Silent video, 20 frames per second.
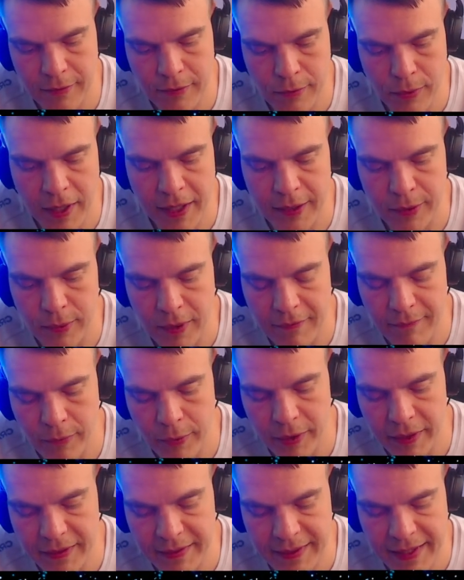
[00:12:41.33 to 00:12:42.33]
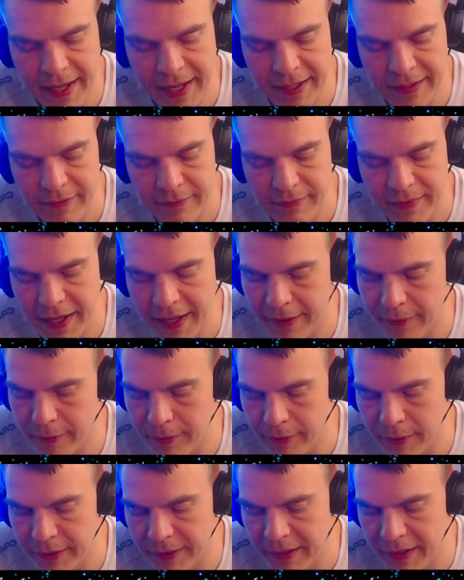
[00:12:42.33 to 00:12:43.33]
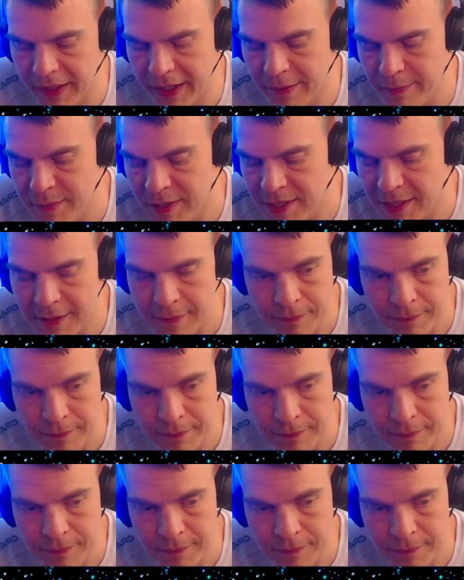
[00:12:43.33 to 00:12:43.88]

trying to avoid that at all times.